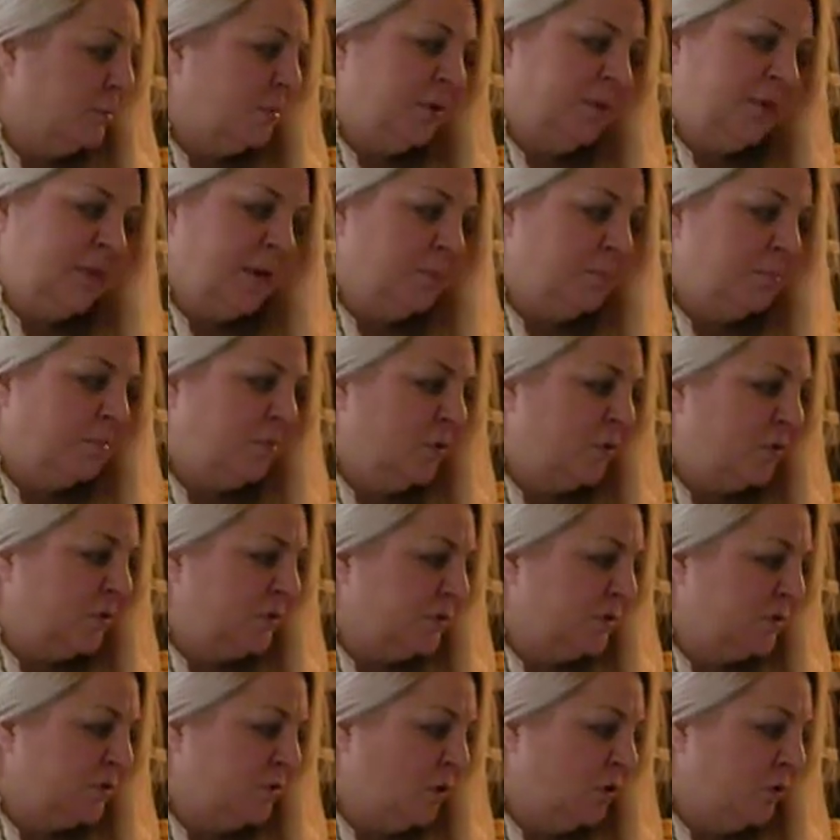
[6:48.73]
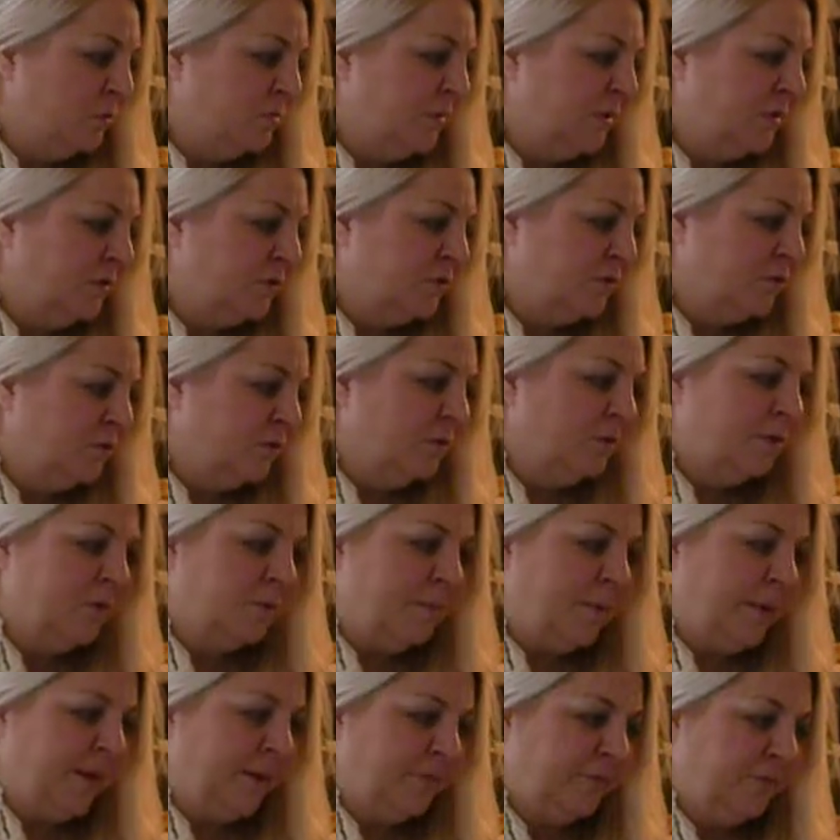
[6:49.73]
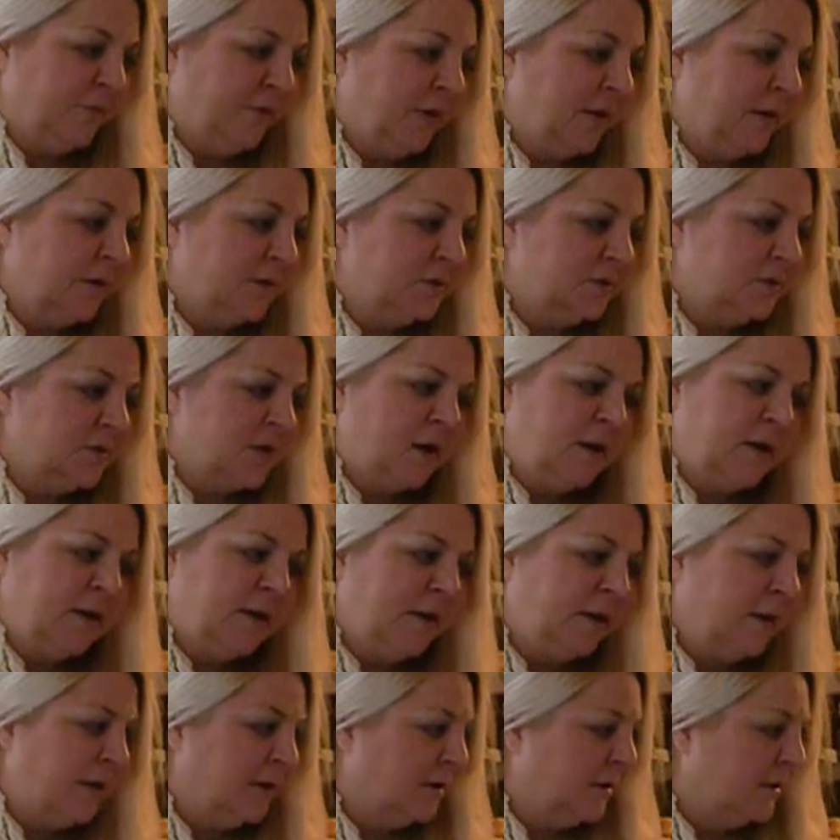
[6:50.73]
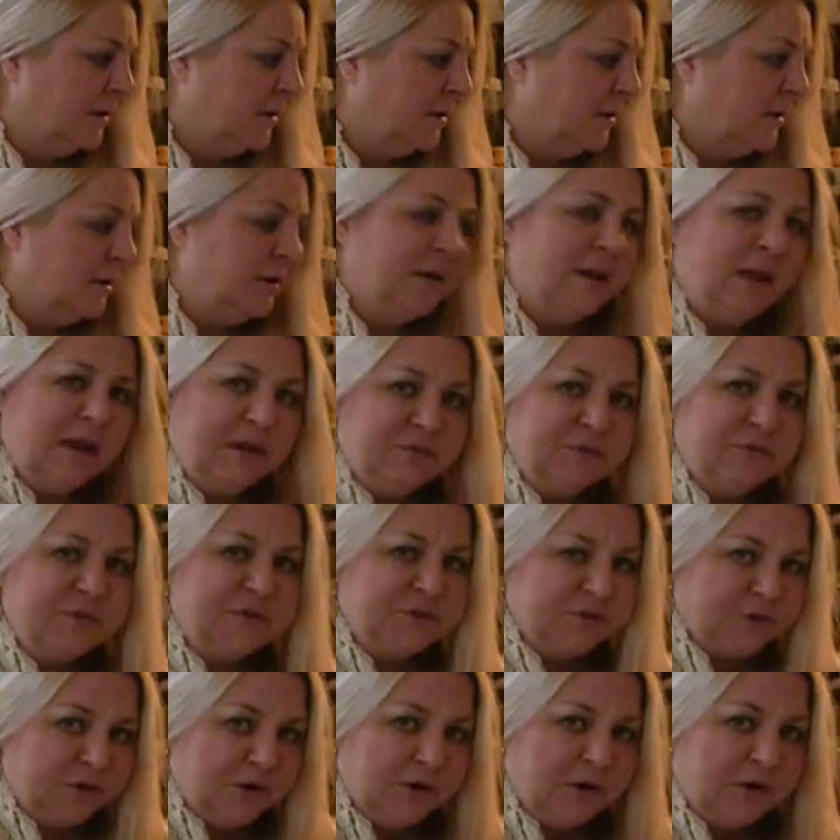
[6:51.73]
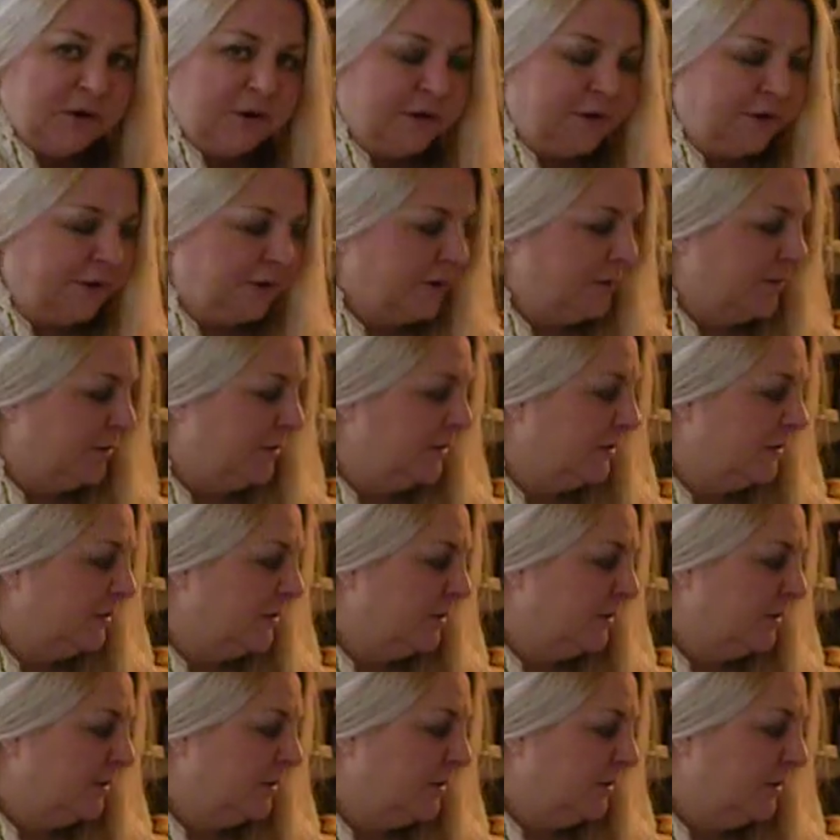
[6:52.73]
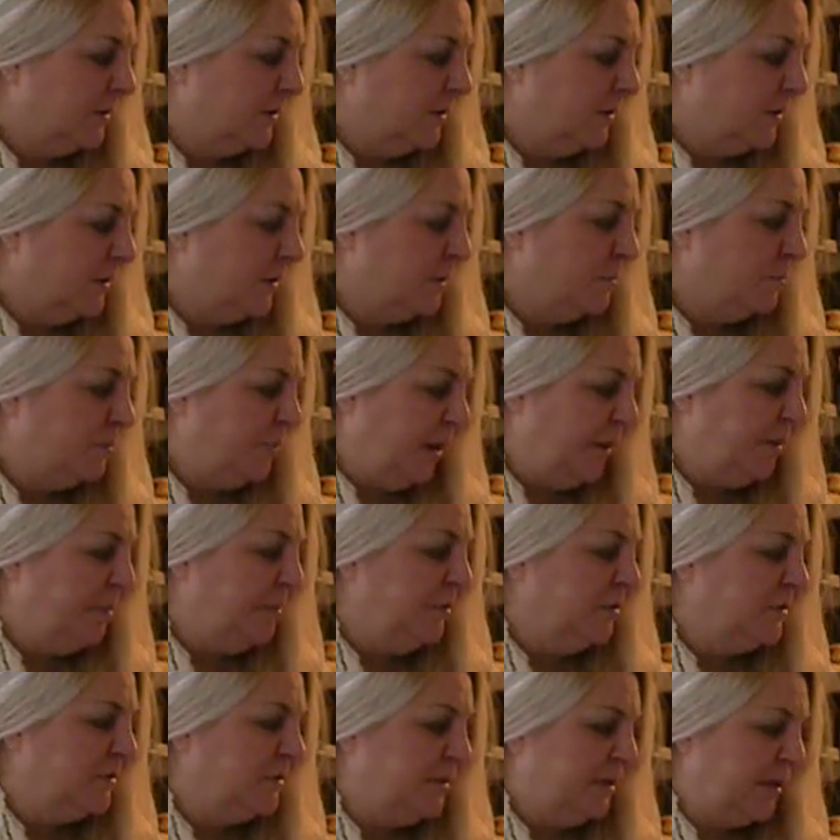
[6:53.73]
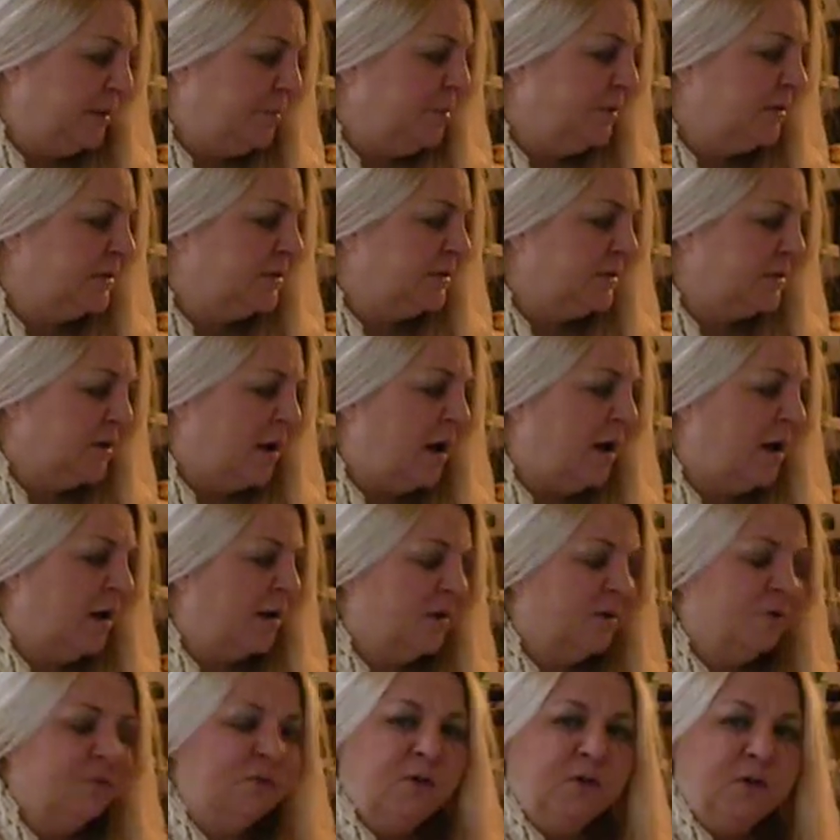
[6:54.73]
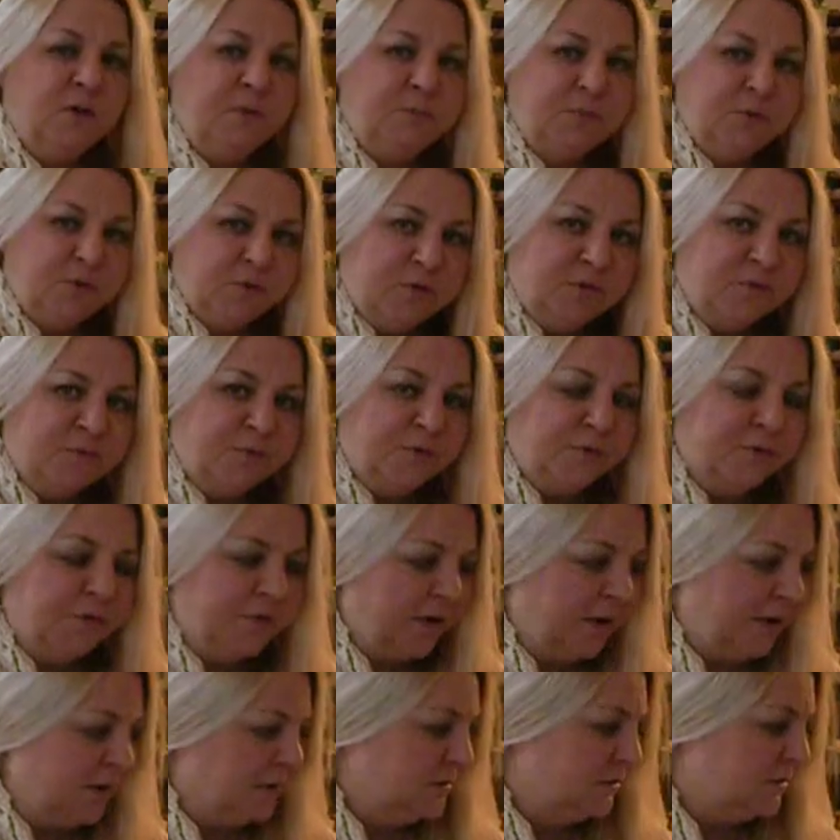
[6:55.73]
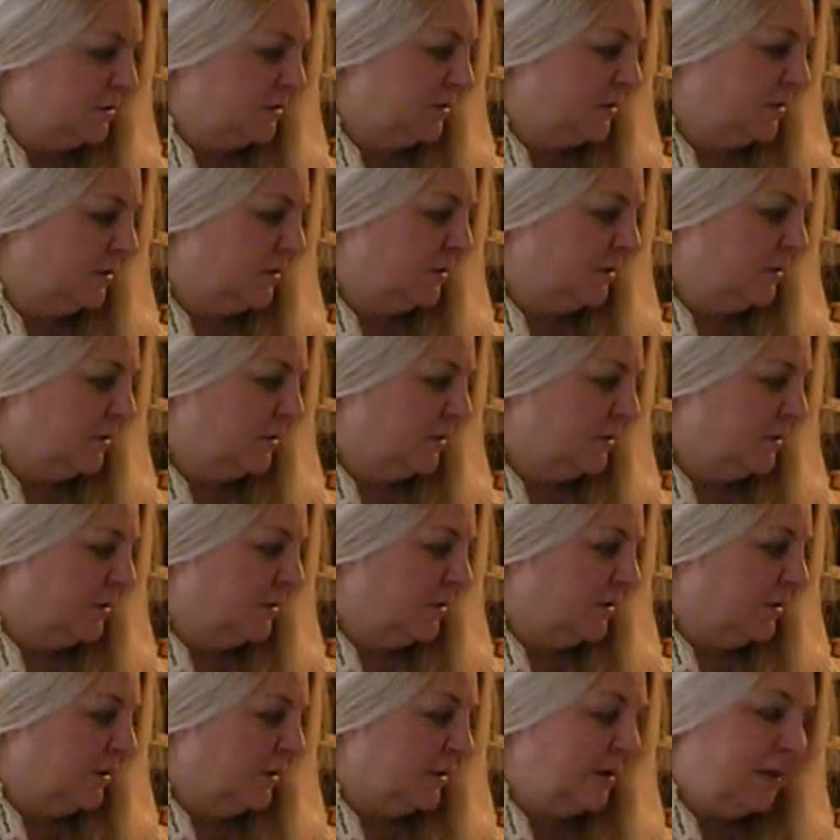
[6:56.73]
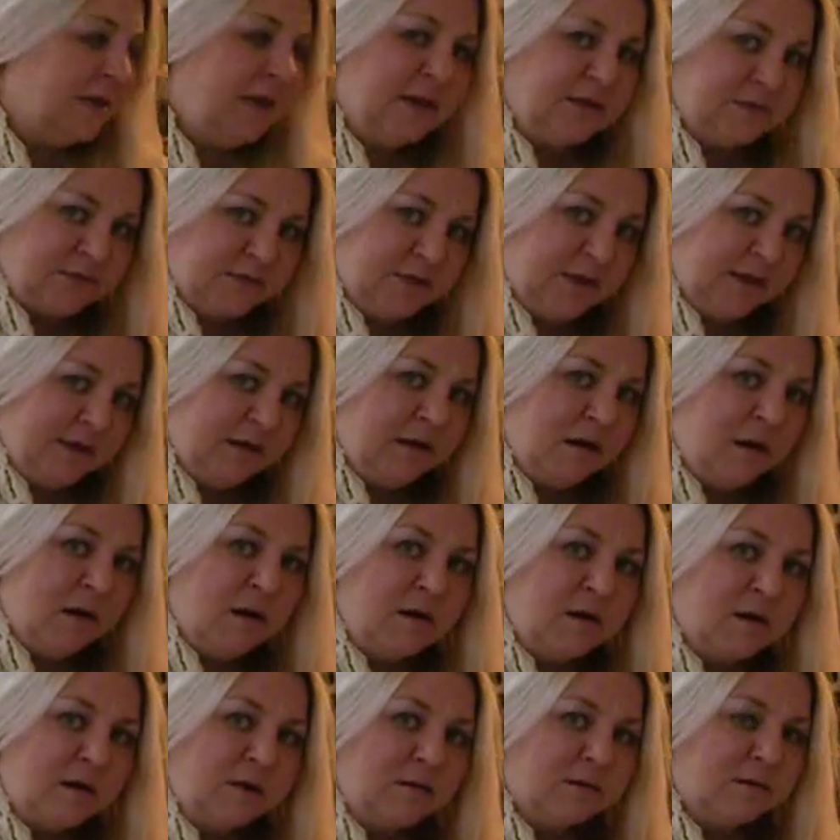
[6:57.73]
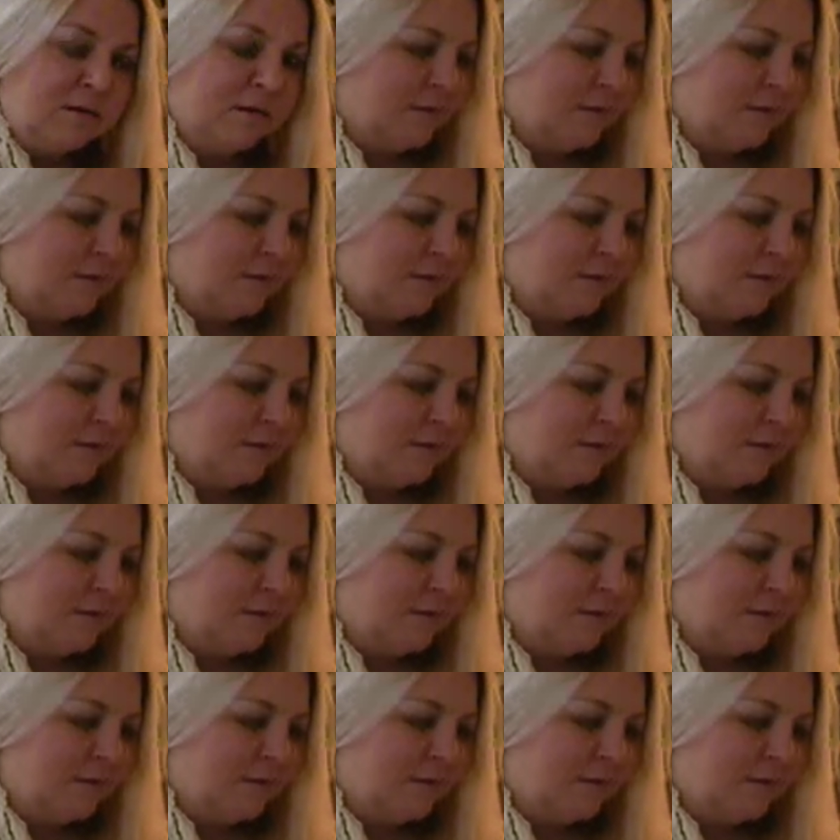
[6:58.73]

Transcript: But them books told me the truth about things, honey. Life is good. People deep inside are very beautiful things. Yes, they are.